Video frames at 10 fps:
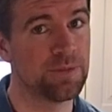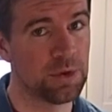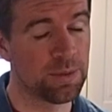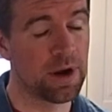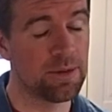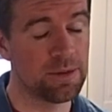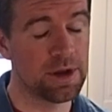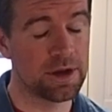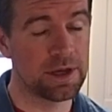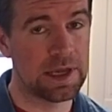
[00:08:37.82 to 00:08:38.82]
you're probably
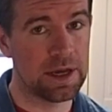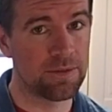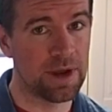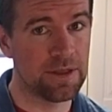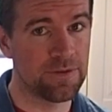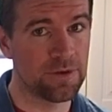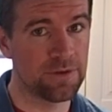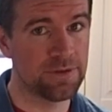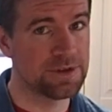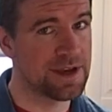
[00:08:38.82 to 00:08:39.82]
not going to get it right the
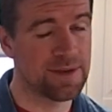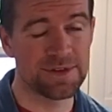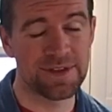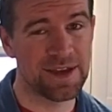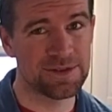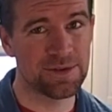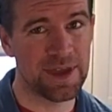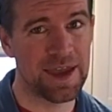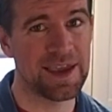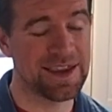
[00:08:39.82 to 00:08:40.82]
first few times, and that's
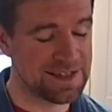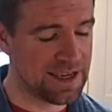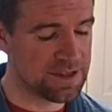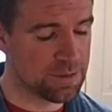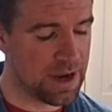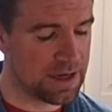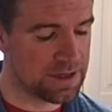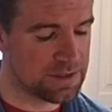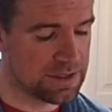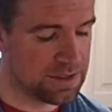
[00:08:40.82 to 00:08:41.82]
okay. It takes
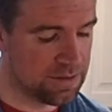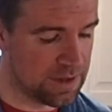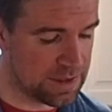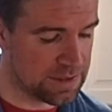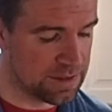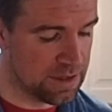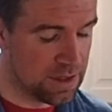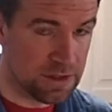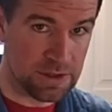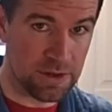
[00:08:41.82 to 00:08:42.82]
practice to do this.
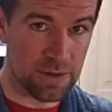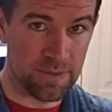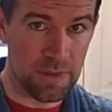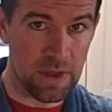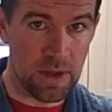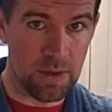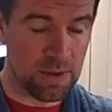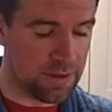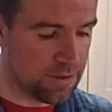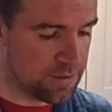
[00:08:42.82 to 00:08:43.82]
So,
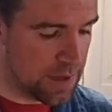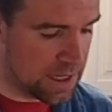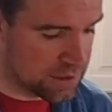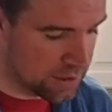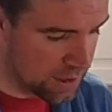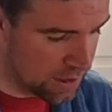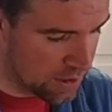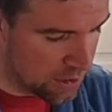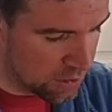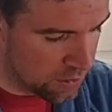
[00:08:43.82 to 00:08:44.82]
with your spatula,
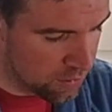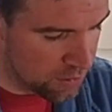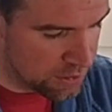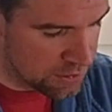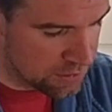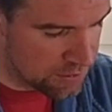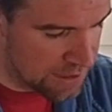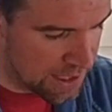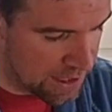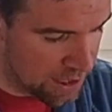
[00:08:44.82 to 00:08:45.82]
you're going to
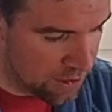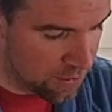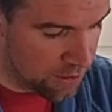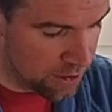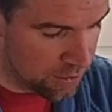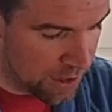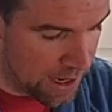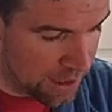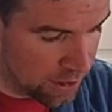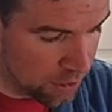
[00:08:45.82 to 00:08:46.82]
take and go under,
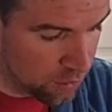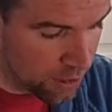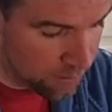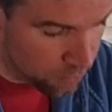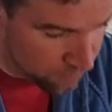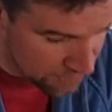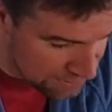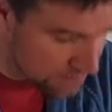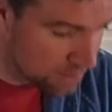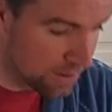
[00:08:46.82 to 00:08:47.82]
and a quick
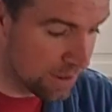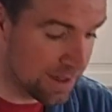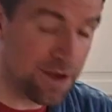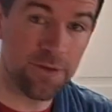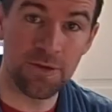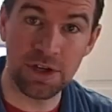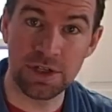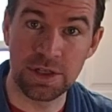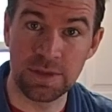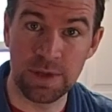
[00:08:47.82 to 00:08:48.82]
movement, allow
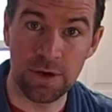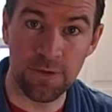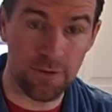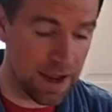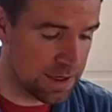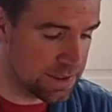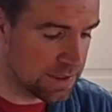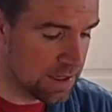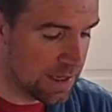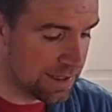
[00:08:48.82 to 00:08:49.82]
friction to be your friend,
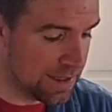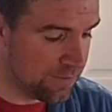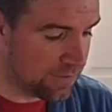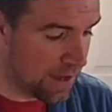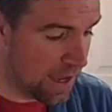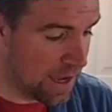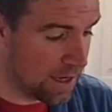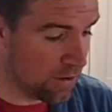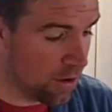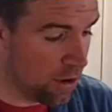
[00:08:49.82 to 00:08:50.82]
lift,
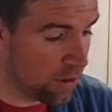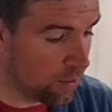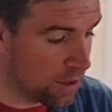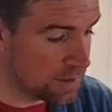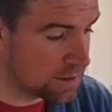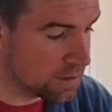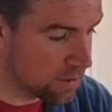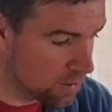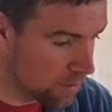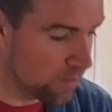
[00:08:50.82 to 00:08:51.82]
and all at once,
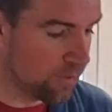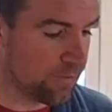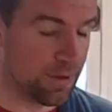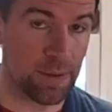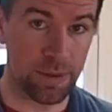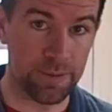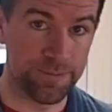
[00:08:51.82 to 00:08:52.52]
flip.